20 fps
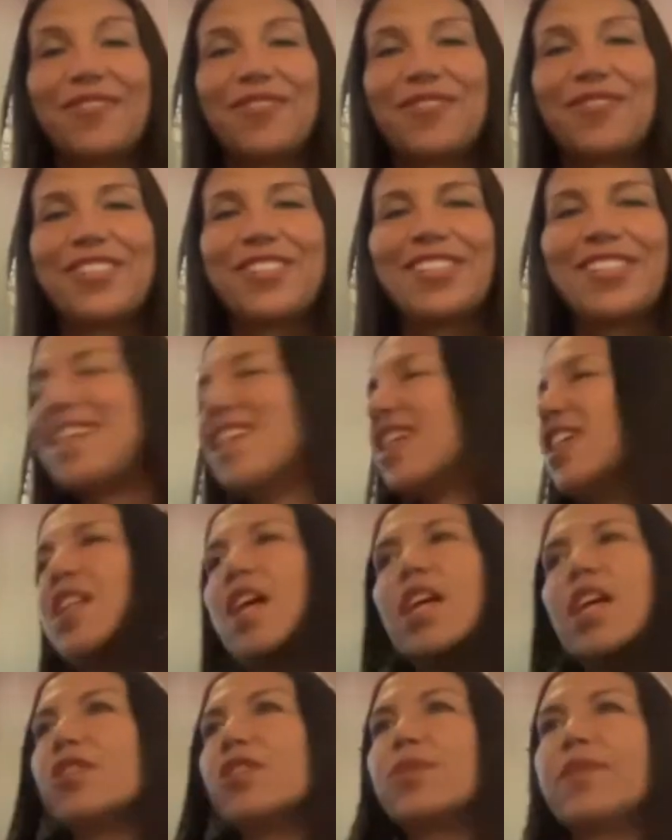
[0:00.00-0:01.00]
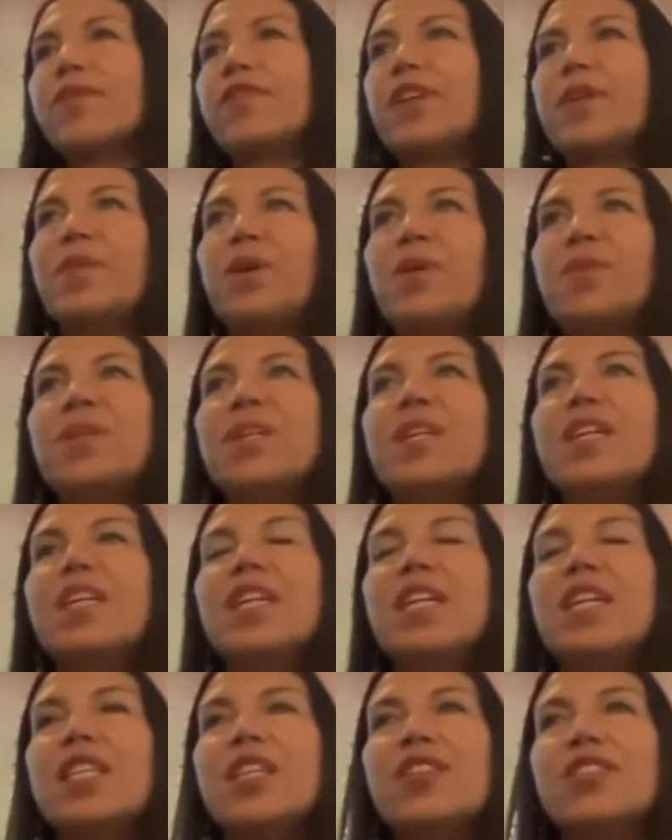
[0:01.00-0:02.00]
for sure, not yeah. your twin flame. No,
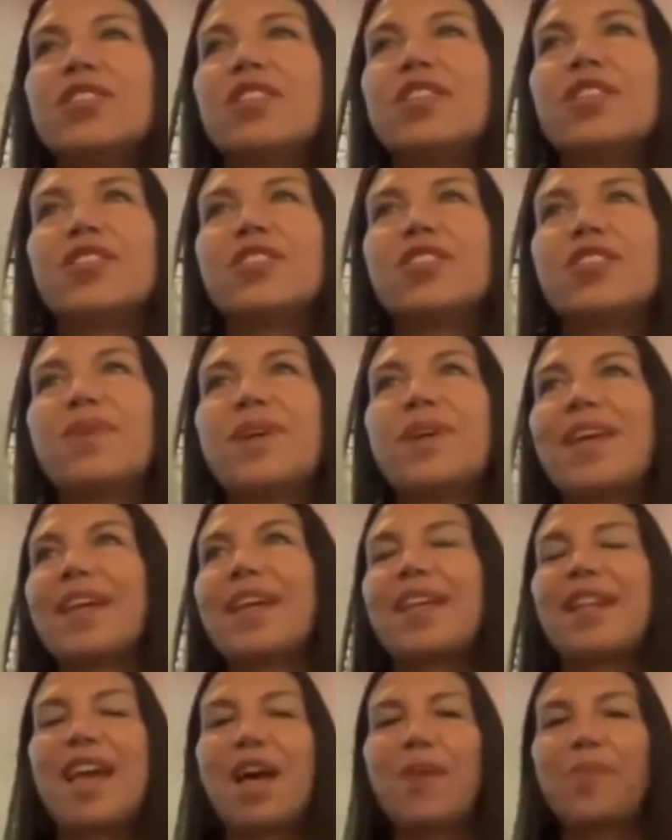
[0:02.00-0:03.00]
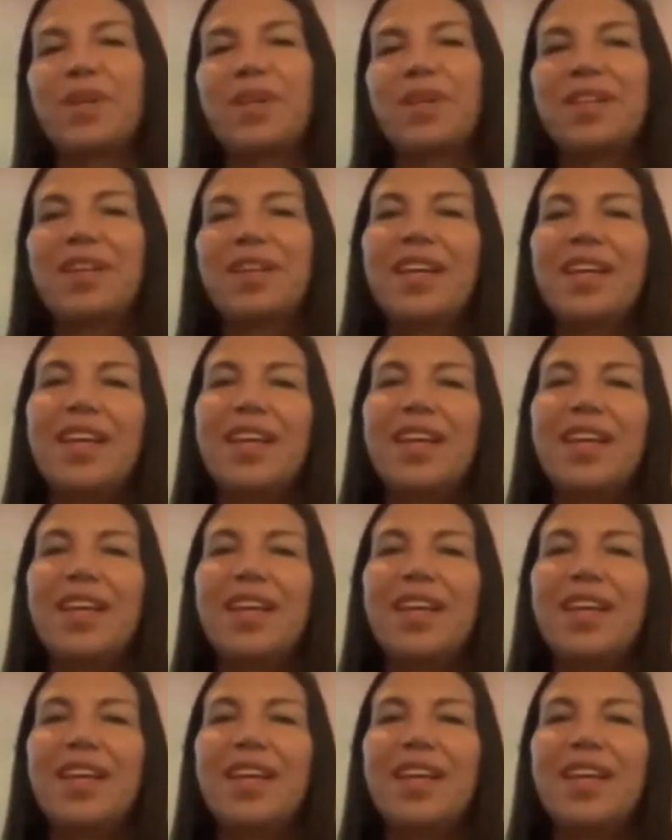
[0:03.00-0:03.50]
there's there's no way that can happen.